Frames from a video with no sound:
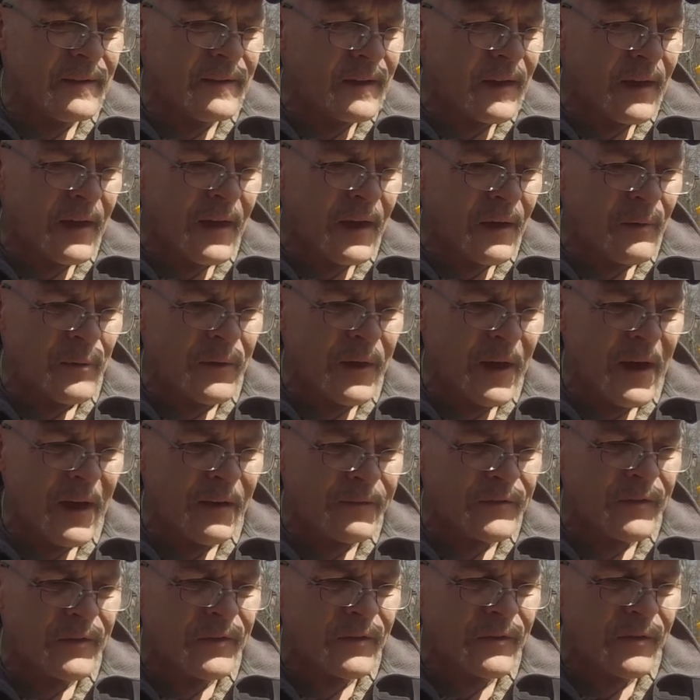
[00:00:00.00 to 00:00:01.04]
I would have
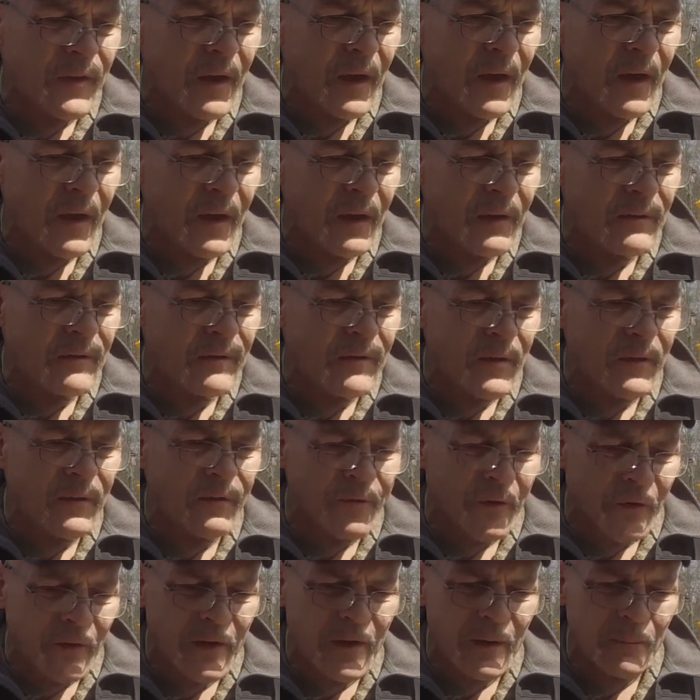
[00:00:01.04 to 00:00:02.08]
to say,
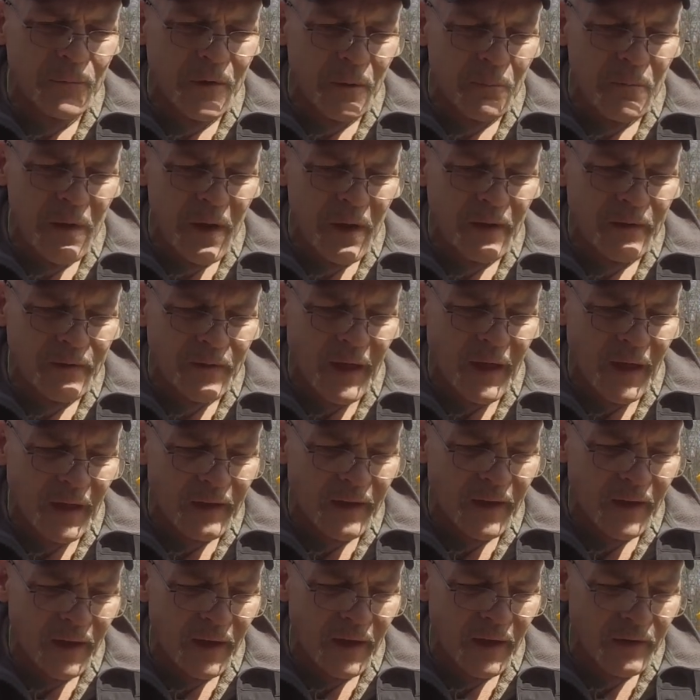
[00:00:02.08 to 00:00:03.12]
for him to make that
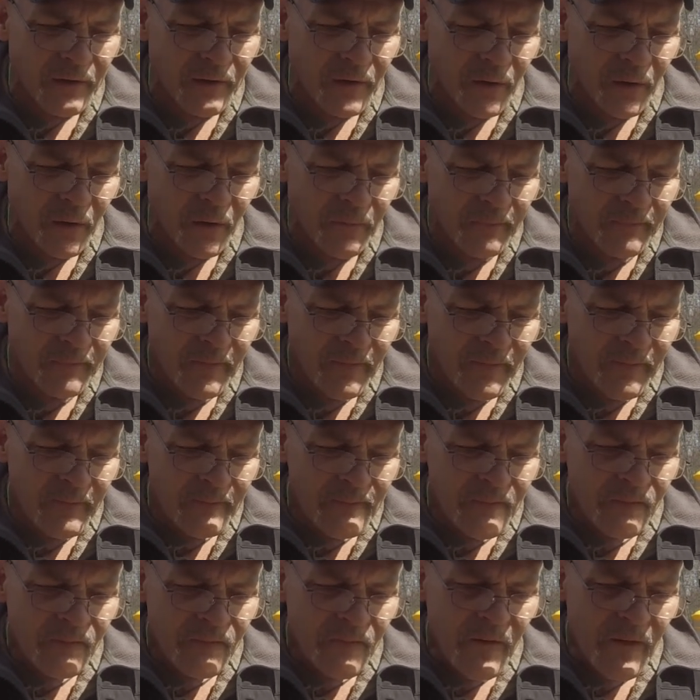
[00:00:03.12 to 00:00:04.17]
handle,
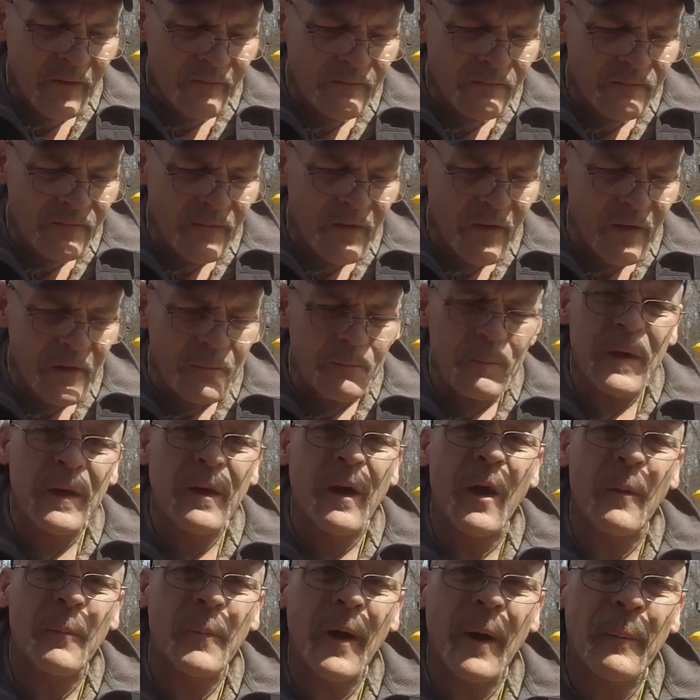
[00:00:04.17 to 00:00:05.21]
he'd be
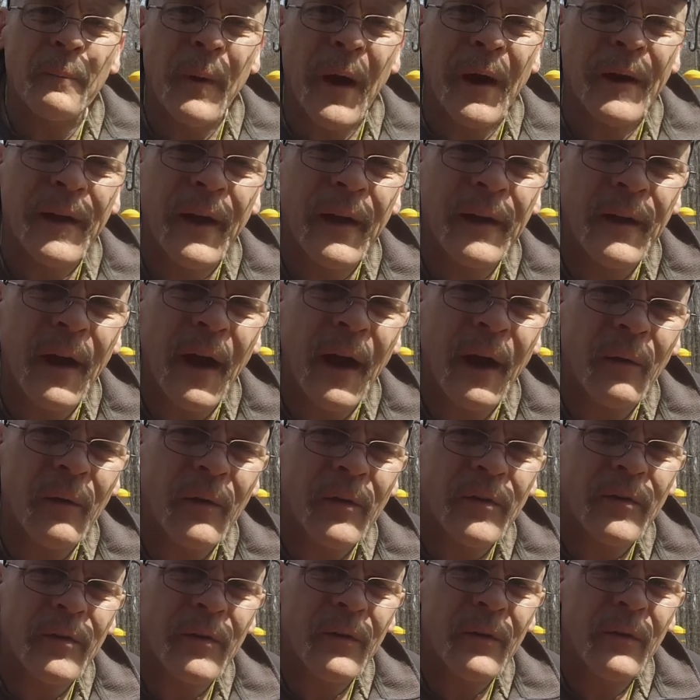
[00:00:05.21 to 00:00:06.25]
coming up on 8
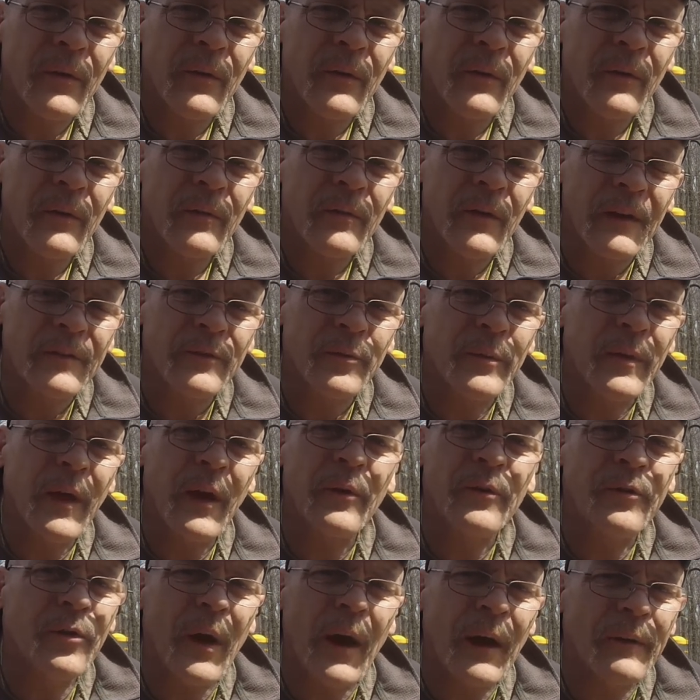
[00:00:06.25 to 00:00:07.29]
hours. That's
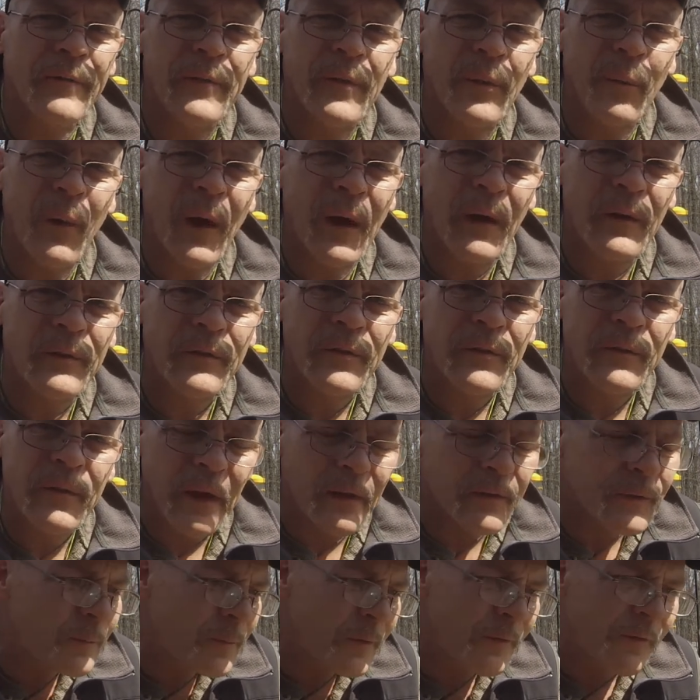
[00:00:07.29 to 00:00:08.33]
without driving a wedge.
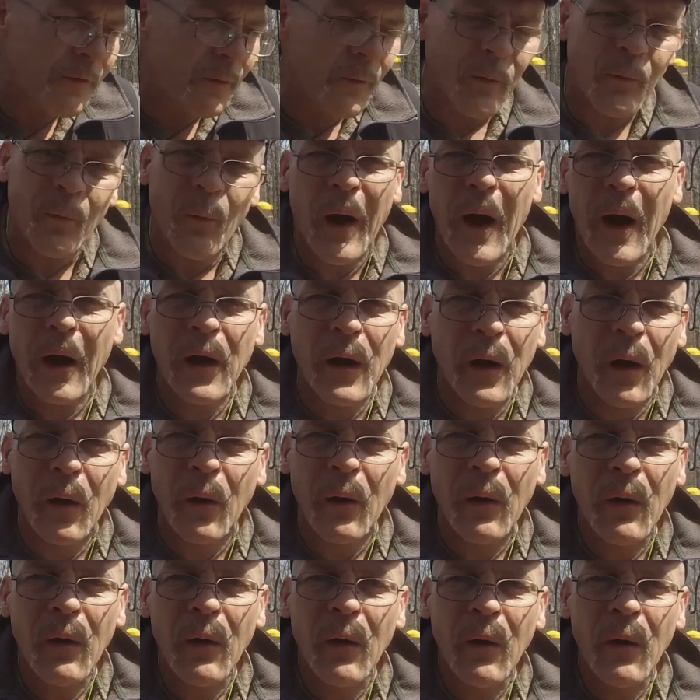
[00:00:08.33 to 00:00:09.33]
That's before Wagco.